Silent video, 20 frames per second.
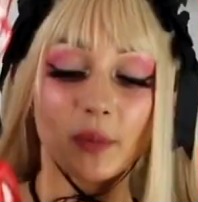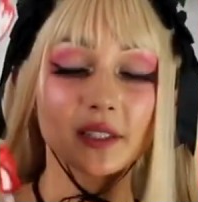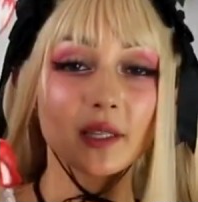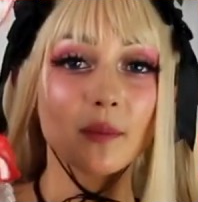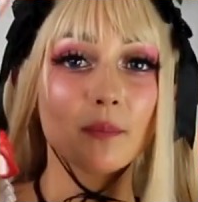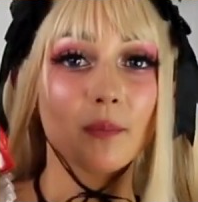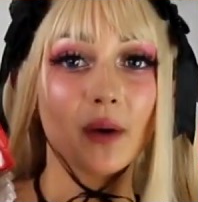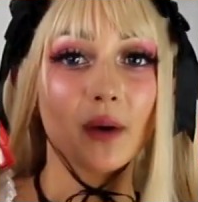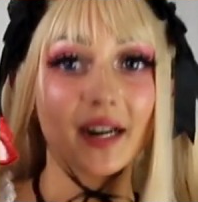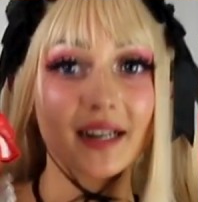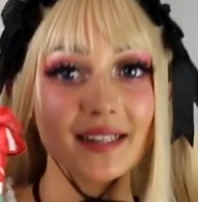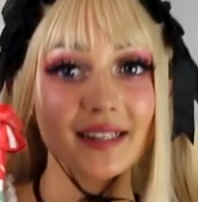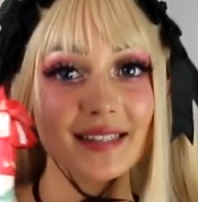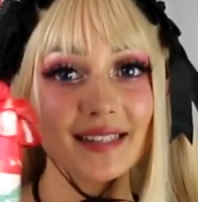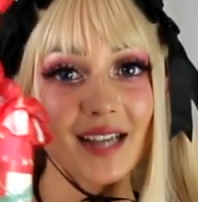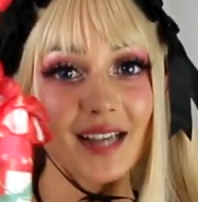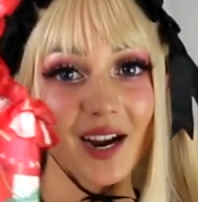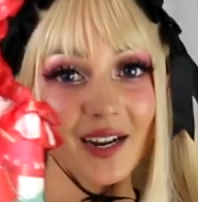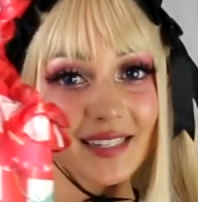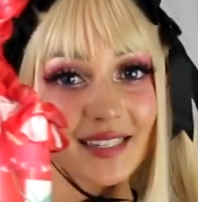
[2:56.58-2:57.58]
But the
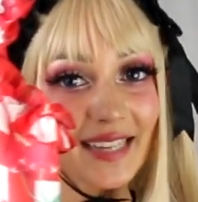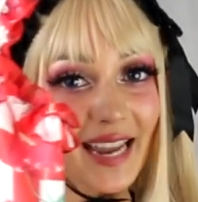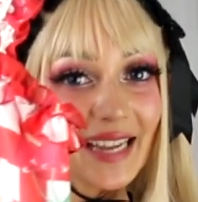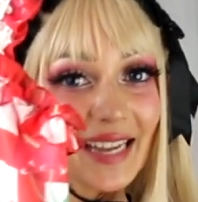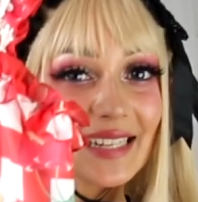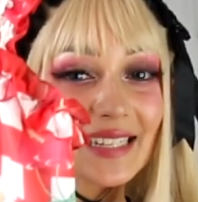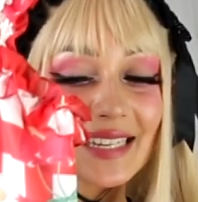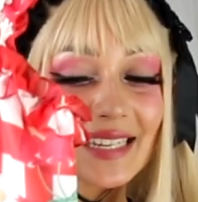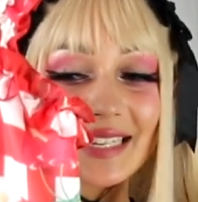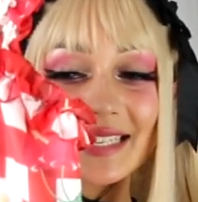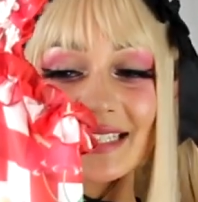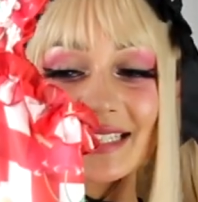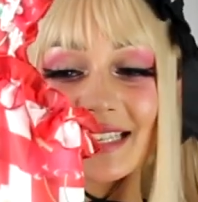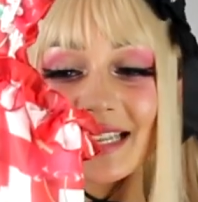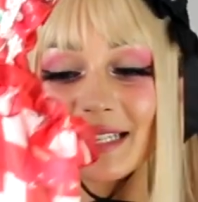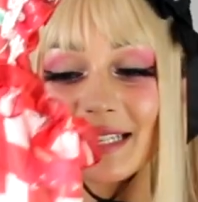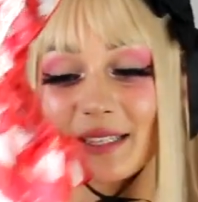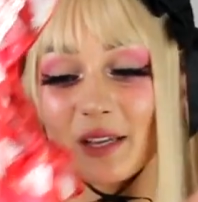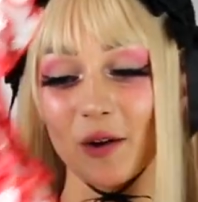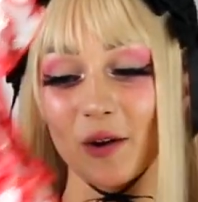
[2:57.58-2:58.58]
buttons are daisies,
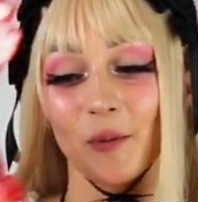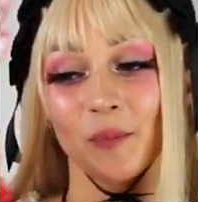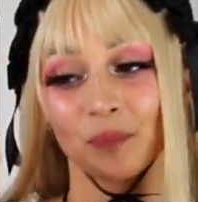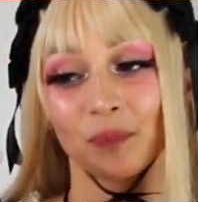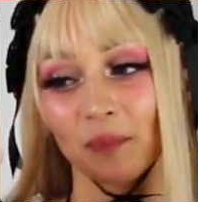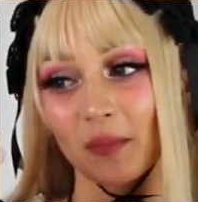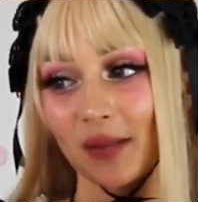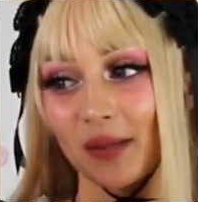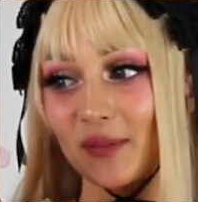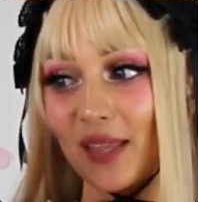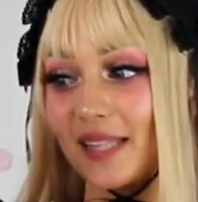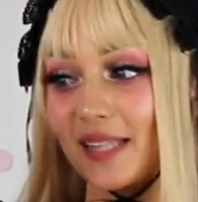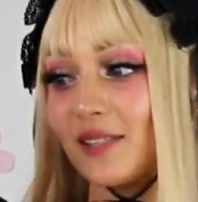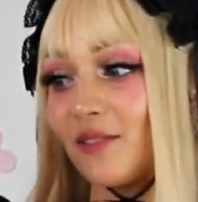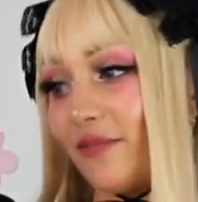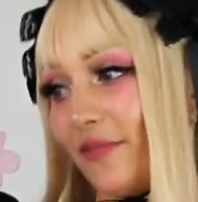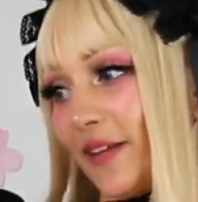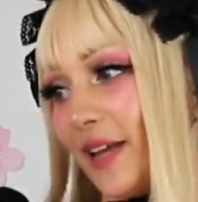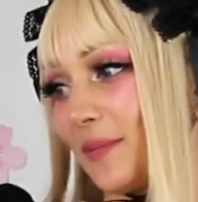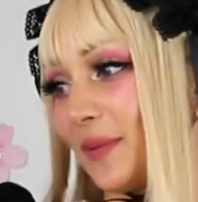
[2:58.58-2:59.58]
so that's
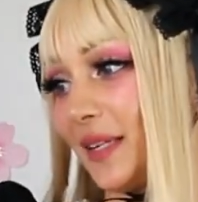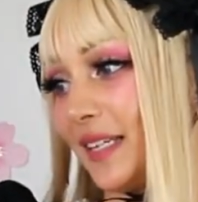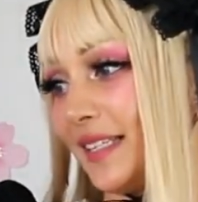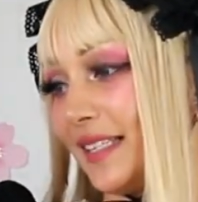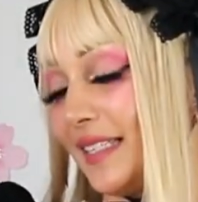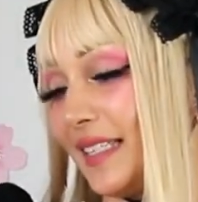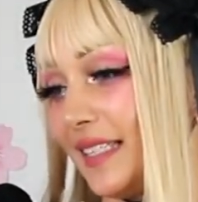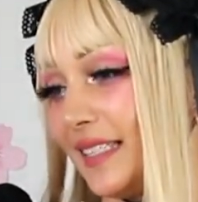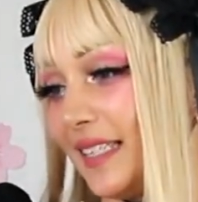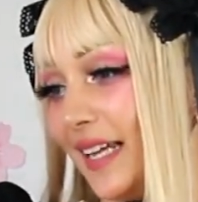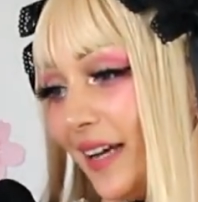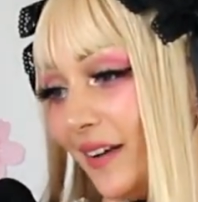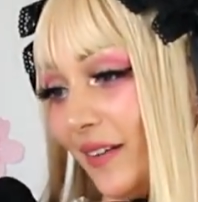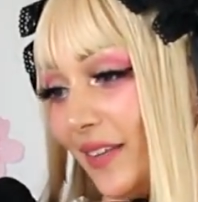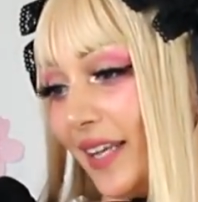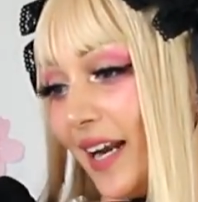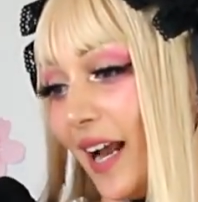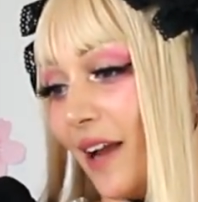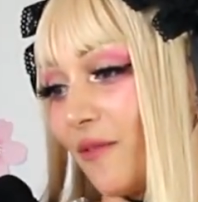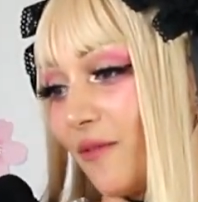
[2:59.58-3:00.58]
a fabulous detail
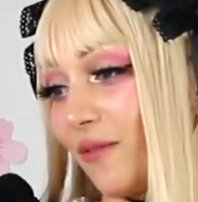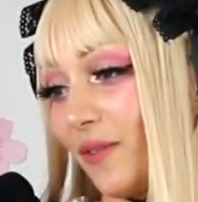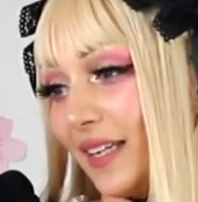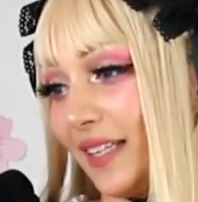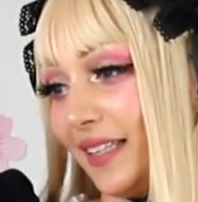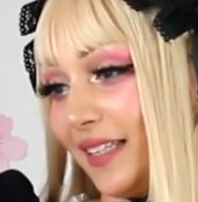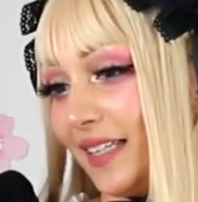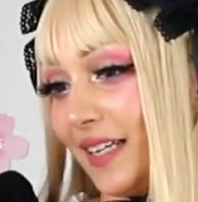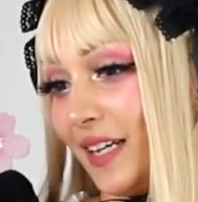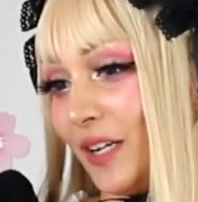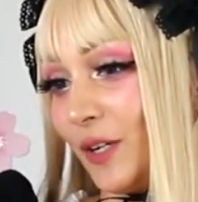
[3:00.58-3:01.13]
that I really